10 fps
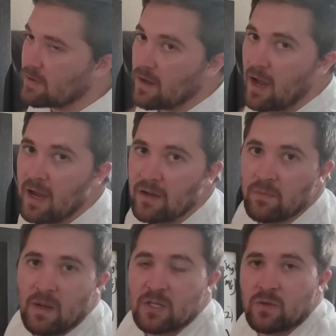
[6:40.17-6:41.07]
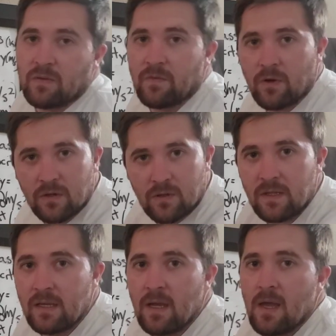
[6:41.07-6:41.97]
height you're measuring
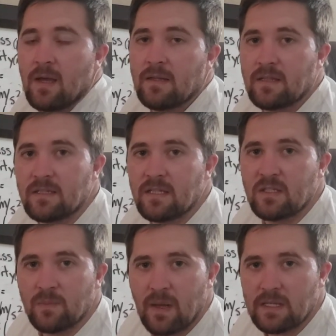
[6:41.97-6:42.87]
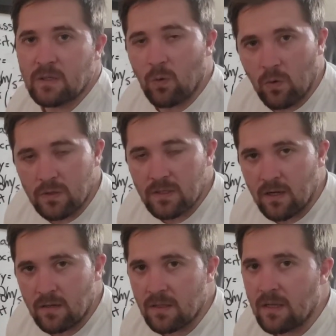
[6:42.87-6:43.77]
vertically, distance you're measuring
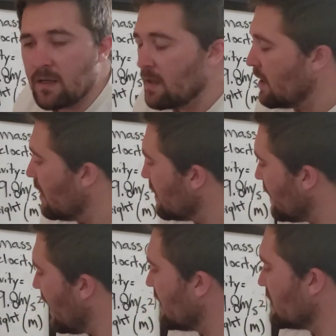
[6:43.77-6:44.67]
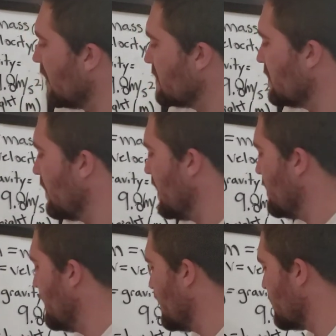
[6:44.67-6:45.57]
horizontally. That is also in
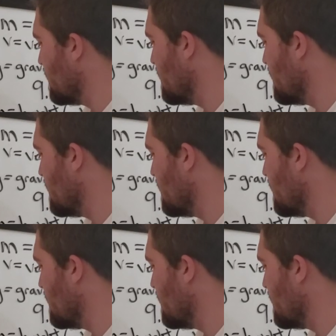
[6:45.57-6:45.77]
meters.